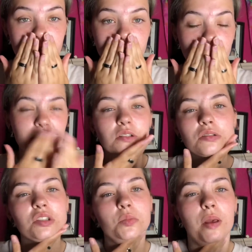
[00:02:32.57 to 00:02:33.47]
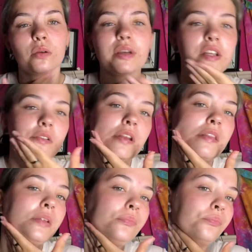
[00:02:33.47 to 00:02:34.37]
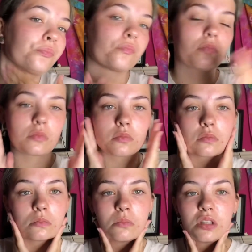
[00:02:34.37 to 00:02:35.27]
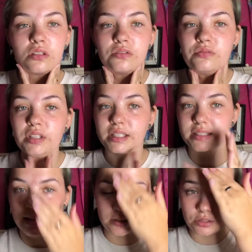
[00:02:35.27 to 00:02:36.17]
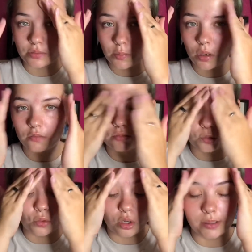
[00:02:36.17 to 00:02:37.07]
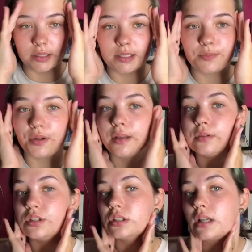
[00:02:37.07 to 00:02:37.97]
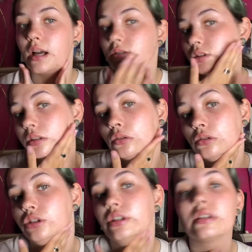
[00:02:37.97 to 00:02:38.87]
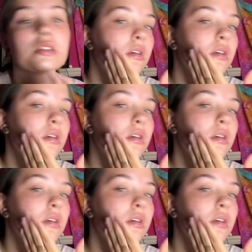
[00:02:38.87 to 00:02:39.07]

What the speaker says: it doesn't smell weird or anything. There isn't really a scent to it apart from the watermelon spray, which is actually gorgeous.